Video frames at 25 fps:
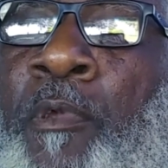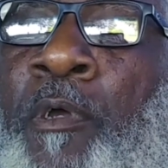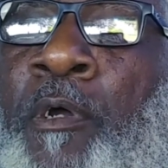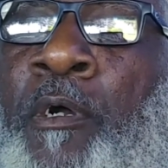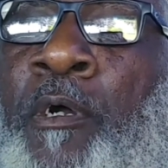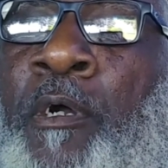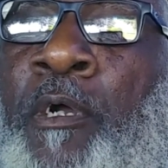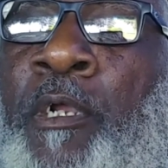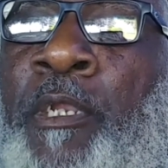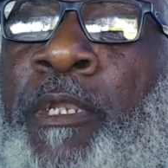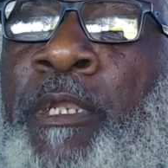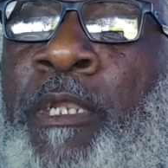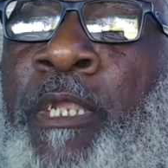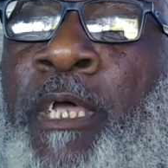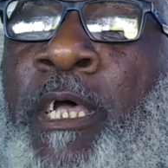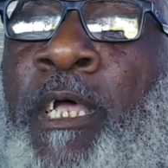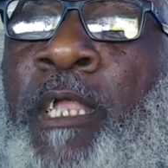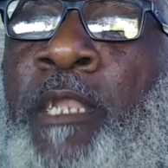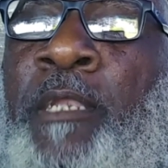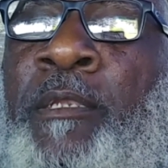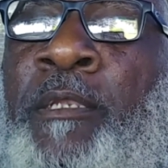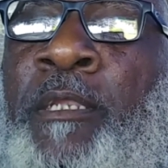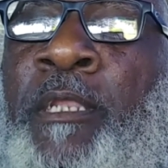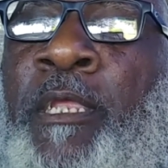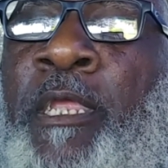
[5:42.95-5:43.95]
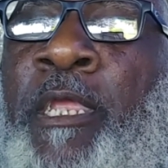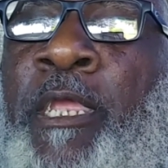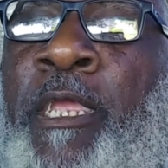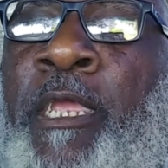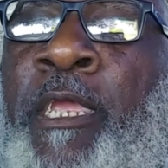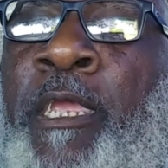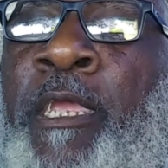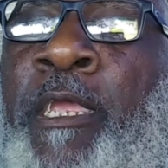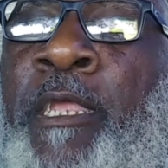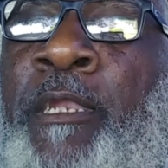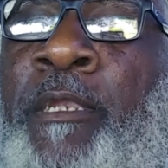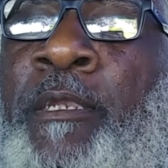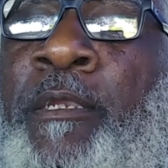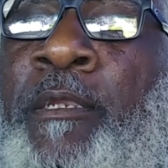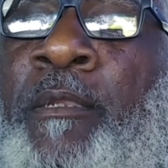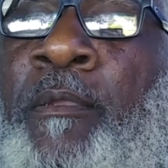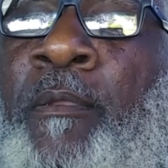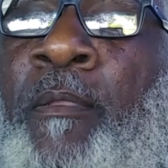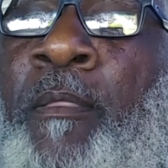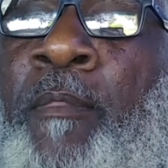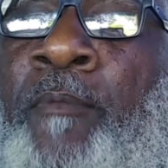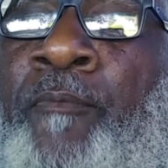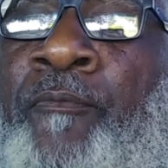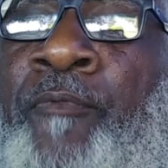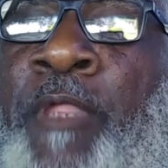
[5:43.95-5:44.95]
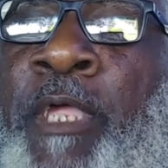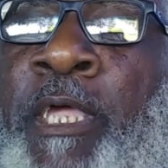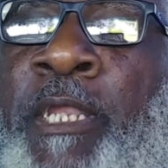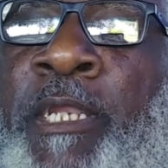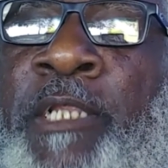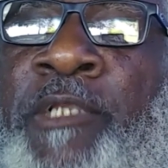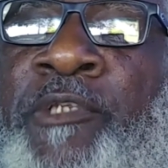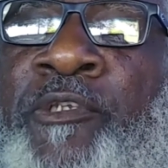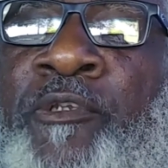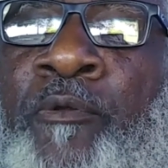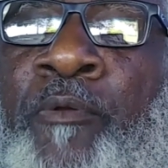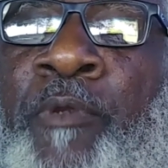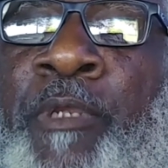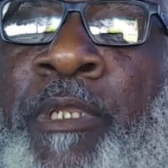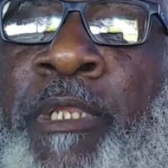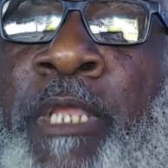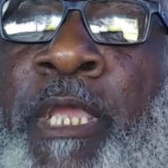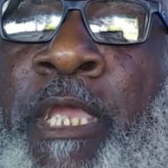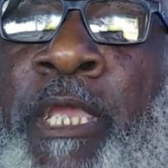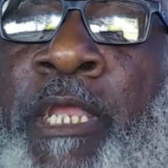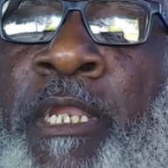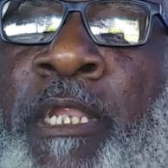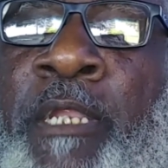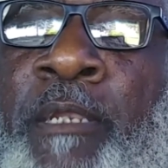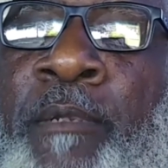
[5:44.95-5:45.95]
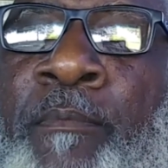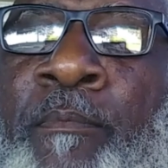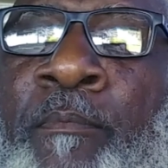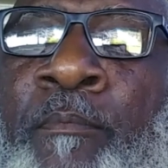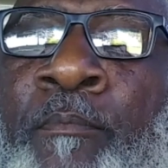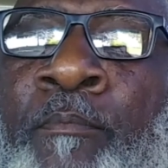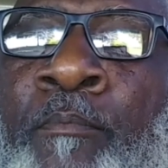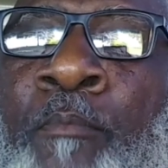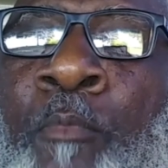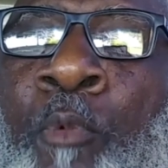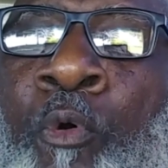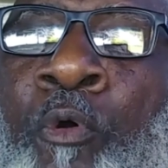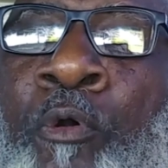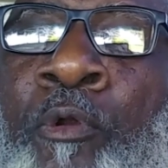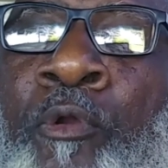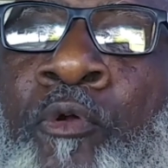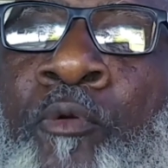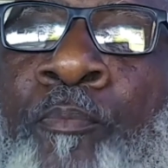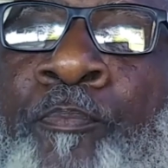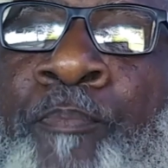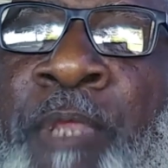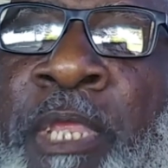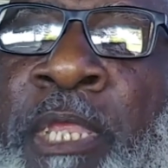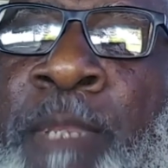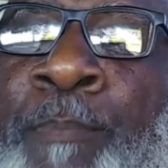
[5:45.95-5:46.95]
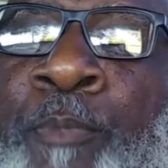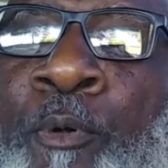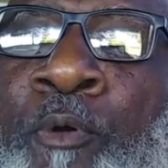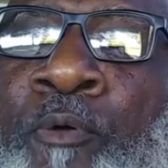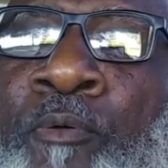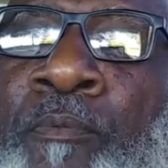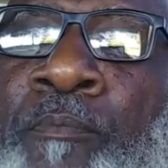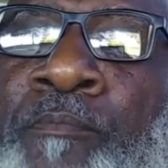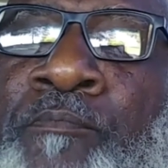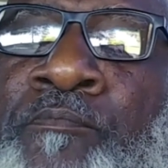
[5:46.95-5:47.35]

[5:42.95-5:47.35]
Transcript: are not the hand that has created mortal people,